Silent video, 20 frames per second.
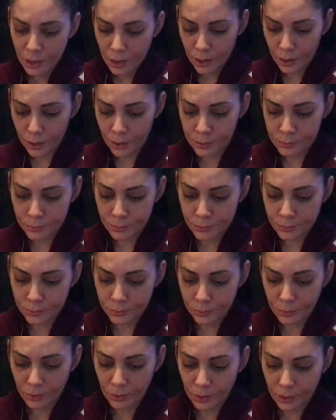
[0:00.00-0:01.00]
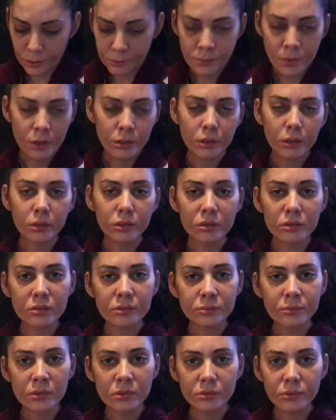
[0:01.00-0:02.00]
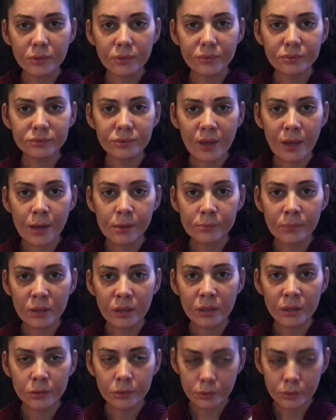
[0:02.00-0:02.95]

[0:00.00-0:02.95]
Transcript: And Merry Christmas with your family,